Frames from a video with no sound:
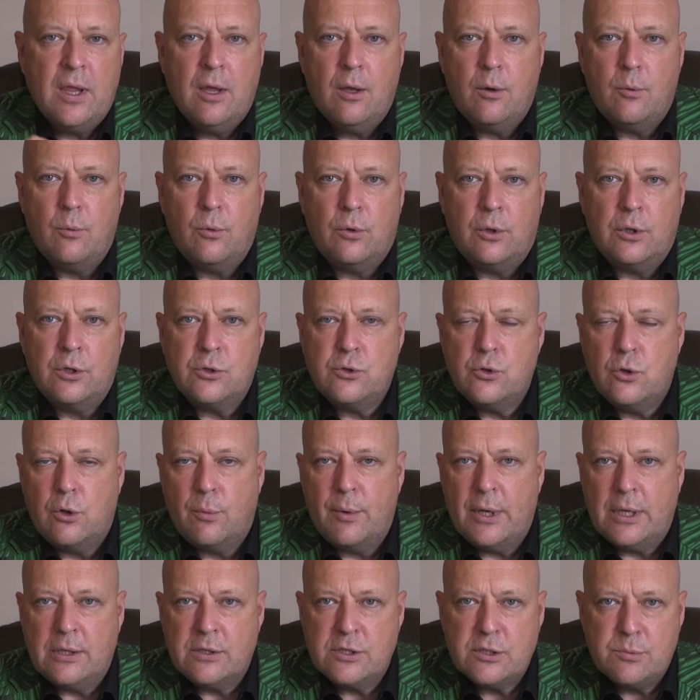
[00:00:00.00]
We're going to talk
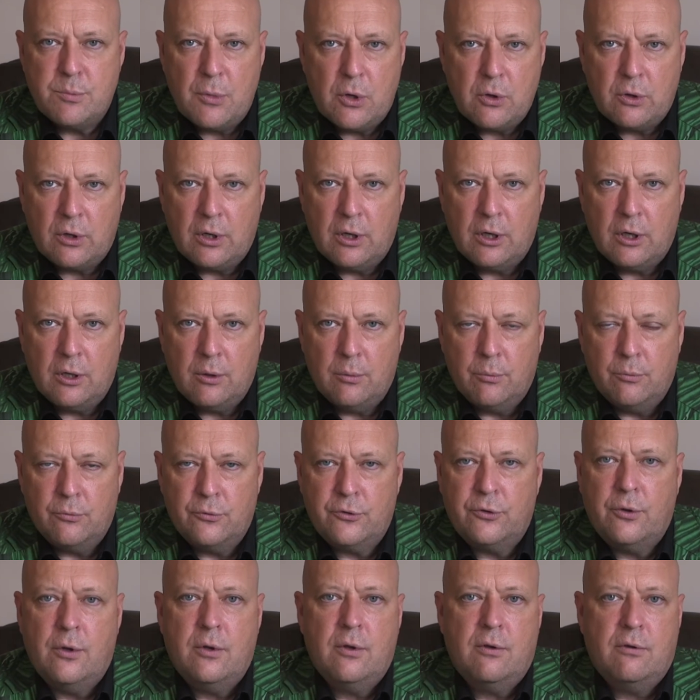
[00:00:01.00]
about smoke
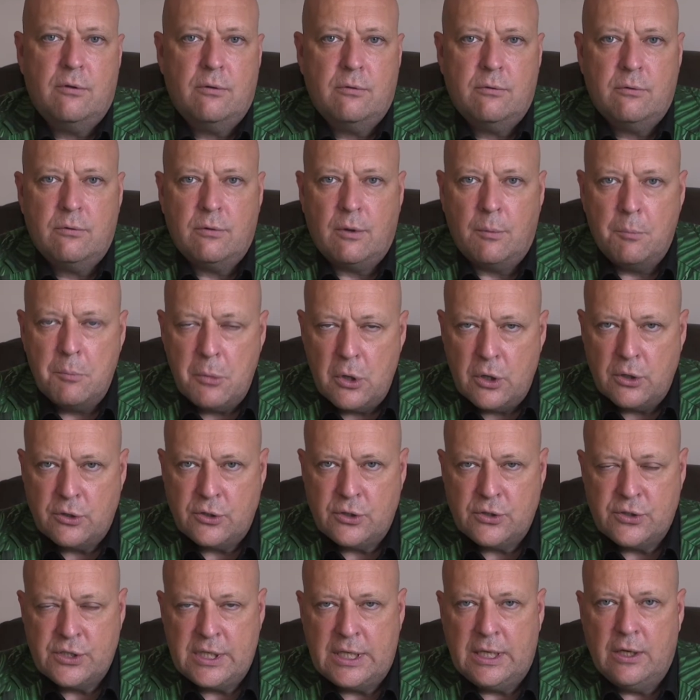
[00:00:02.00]
alarms,
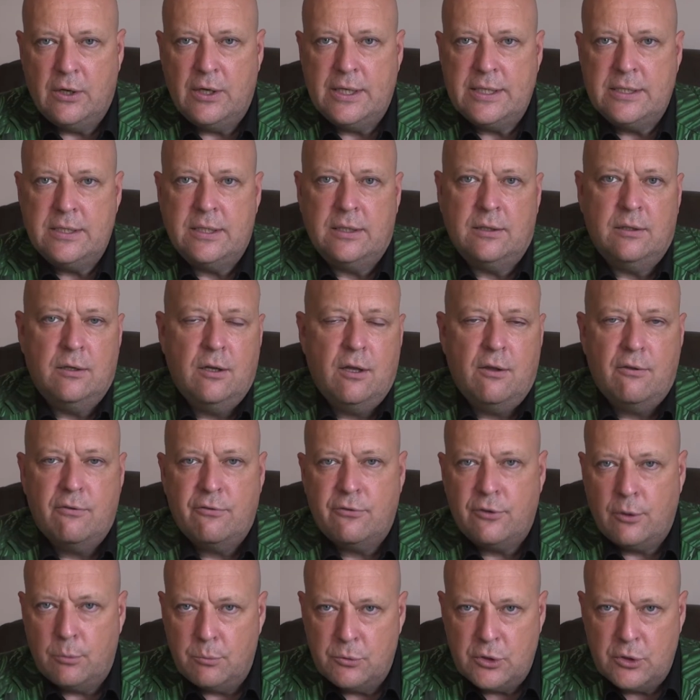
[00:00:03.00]
emergency lighting, thumb